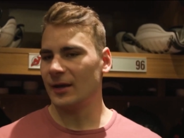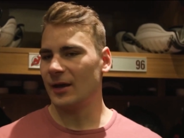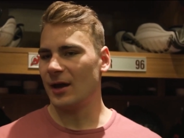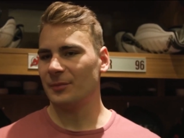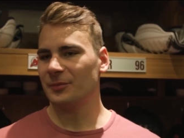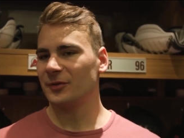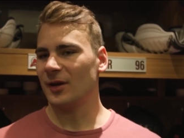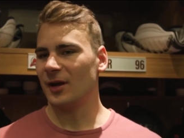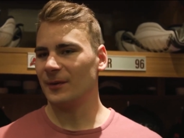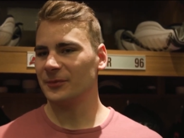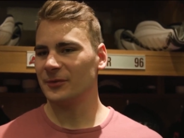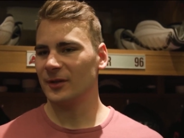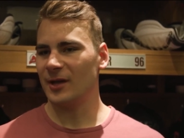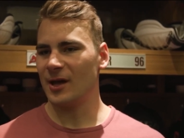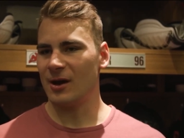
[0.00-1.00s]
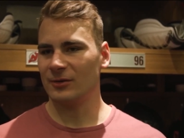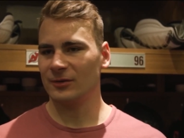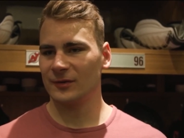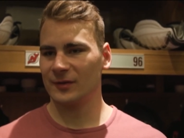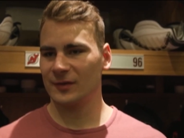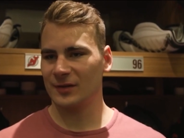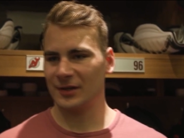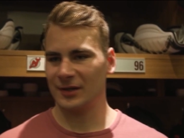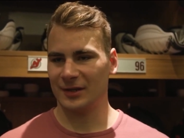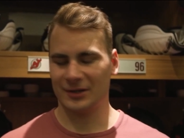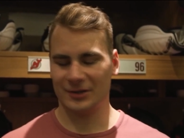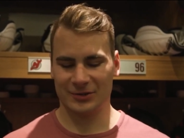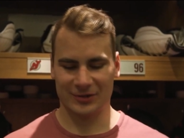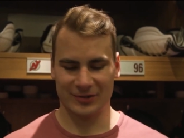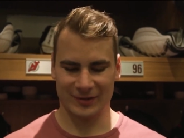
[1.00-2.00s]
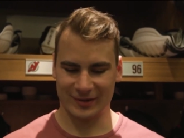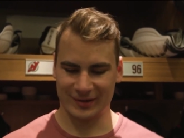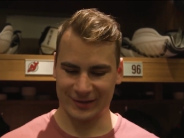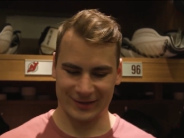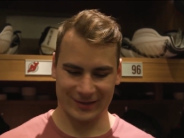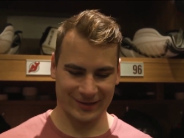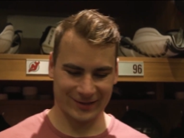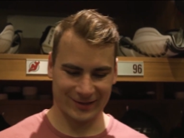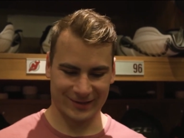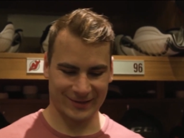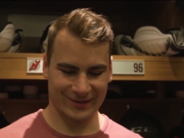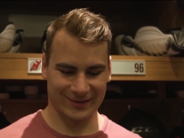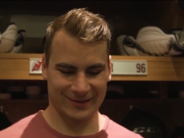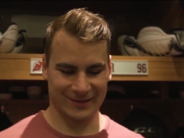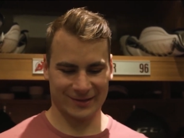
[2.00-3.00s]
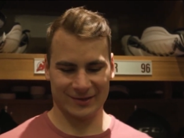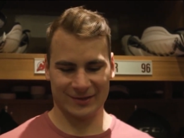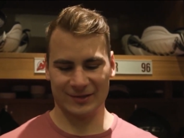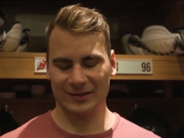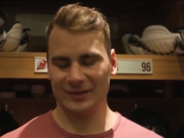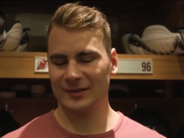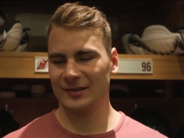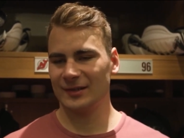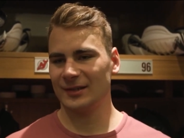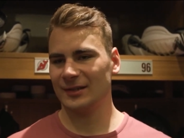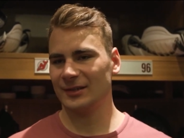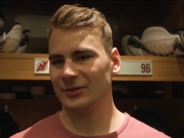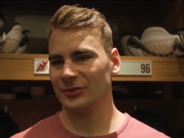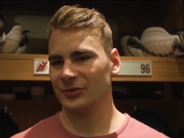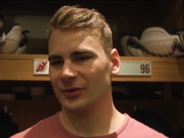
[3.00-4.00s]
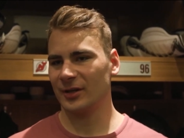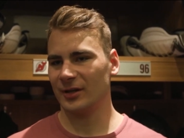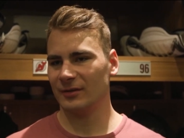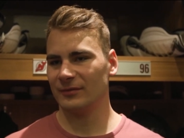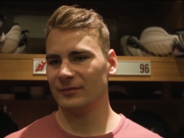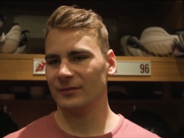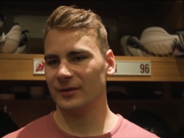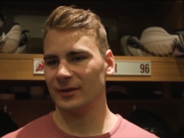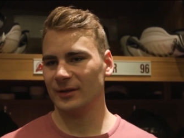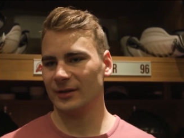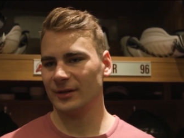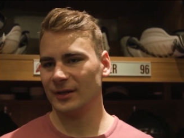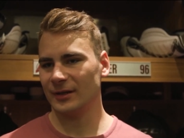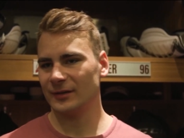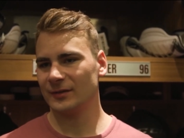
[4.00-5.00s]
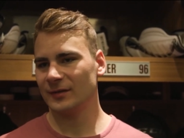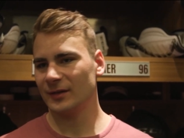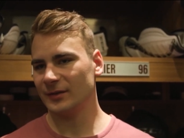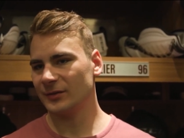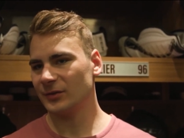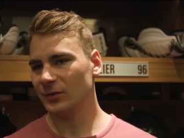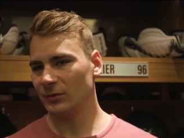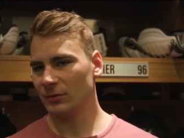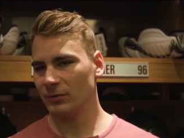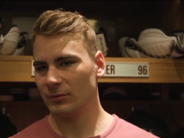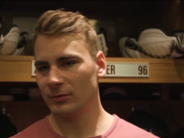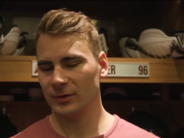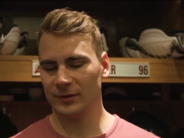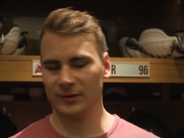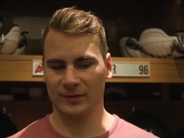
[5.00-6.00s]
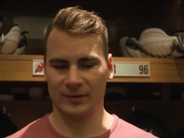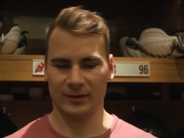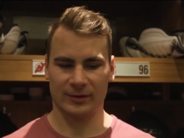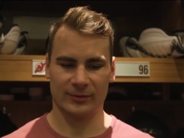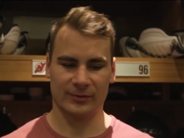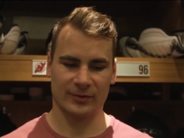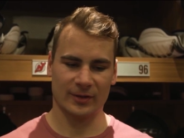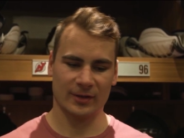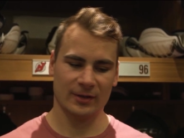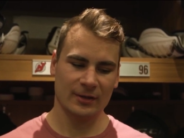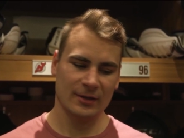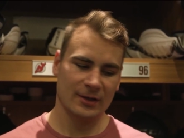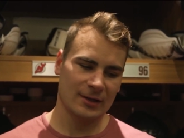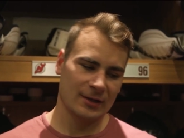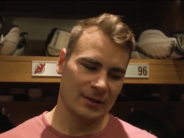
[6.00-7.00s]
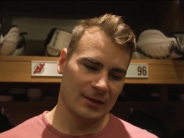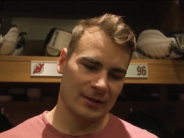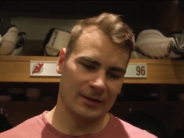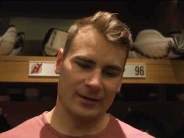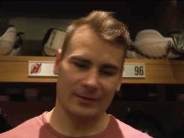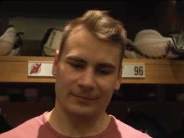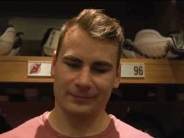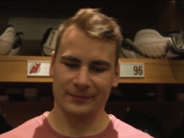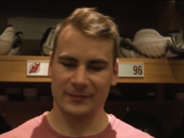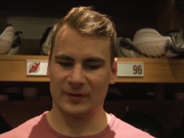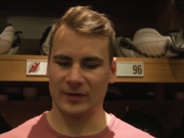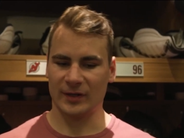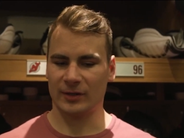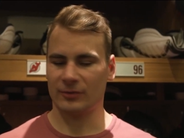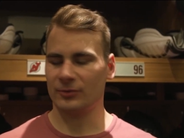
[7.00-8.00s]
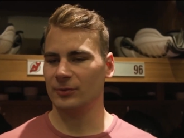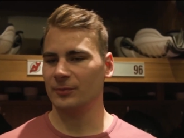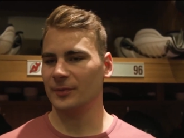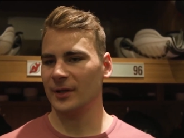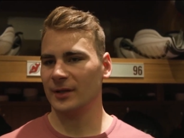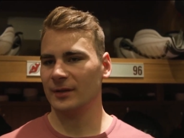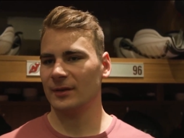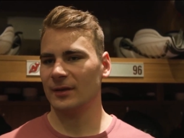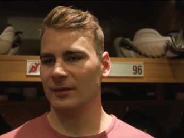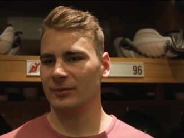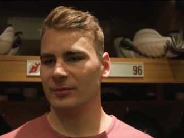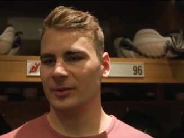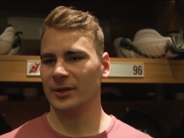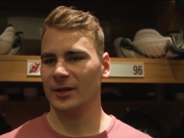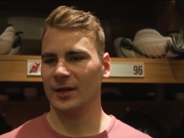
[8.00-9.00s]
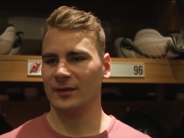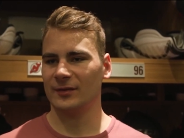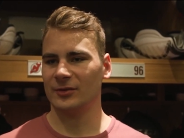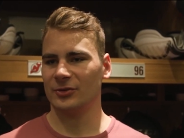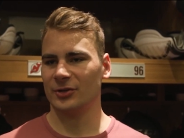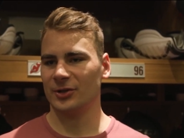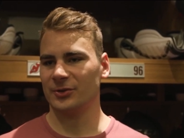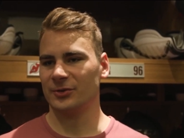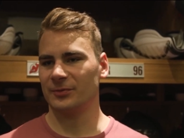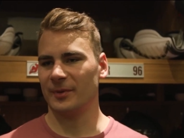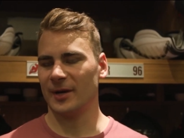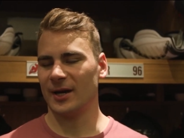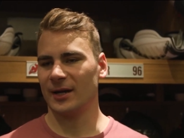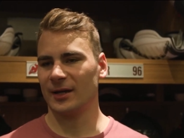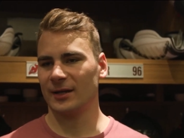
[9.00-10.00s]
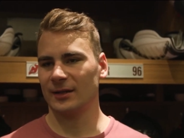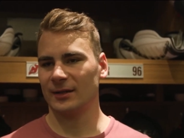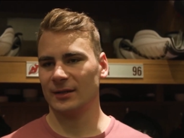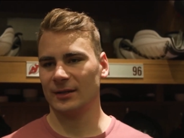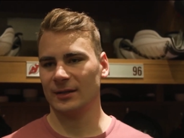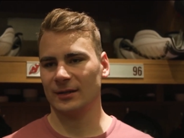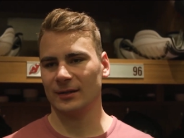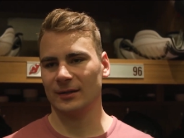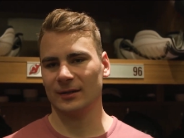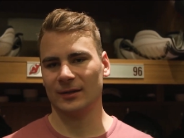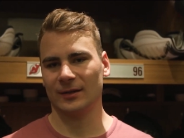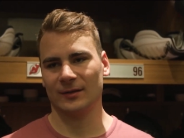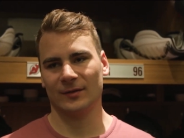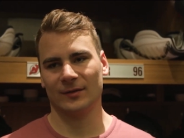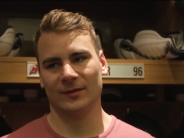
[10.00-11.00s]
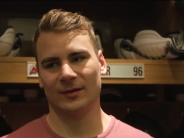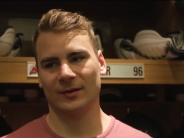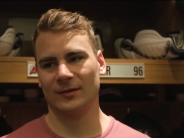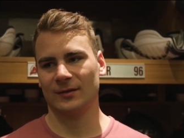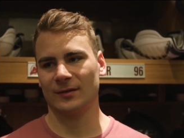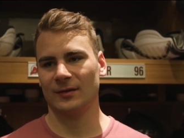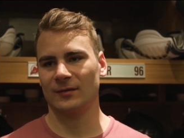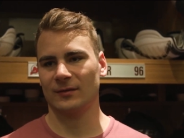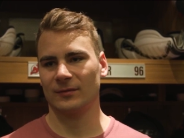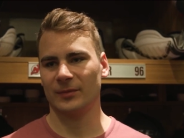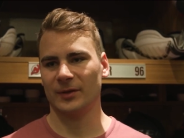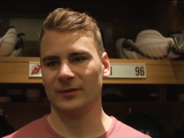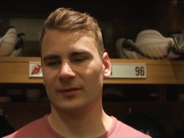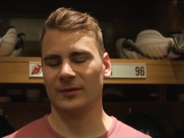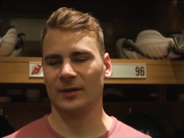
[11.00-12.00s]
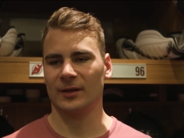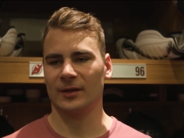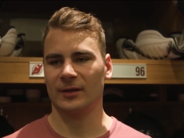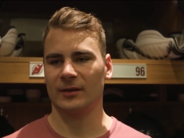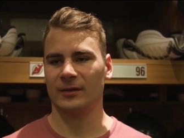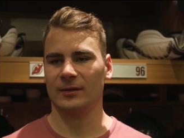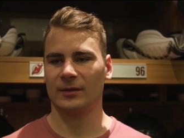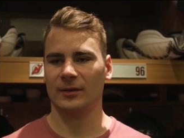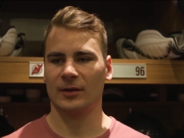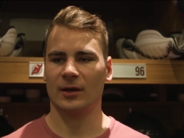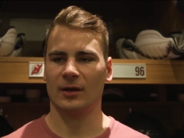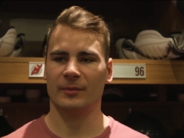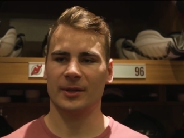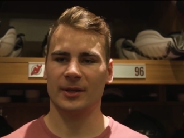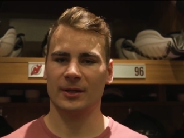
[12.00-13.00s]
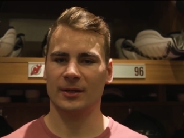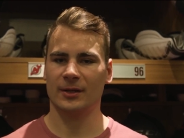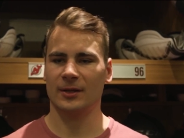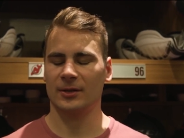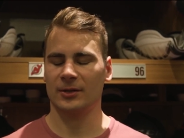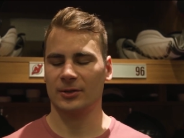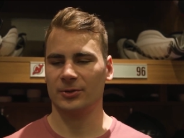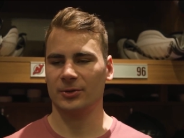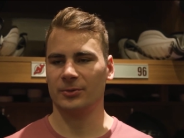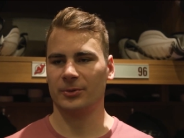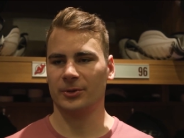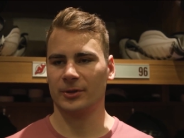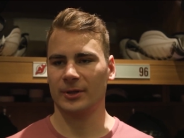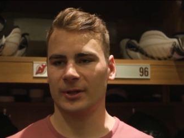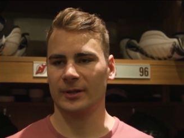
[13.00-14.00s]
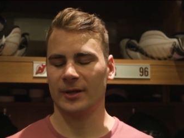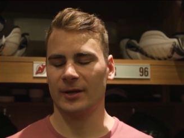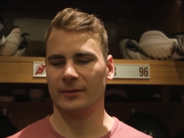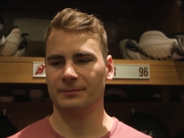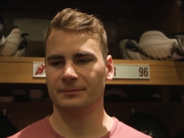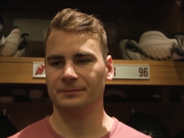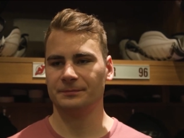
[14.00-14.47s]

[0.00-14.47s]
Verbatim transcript: yeah, ups ups and downs, uh, just like uh, any season. And it's kind of uh, nice nice to go through these. And like you said, um, tight group that everybody has each other's back, and, and that's that's that's the best thing to, to come in and, and go to work like that.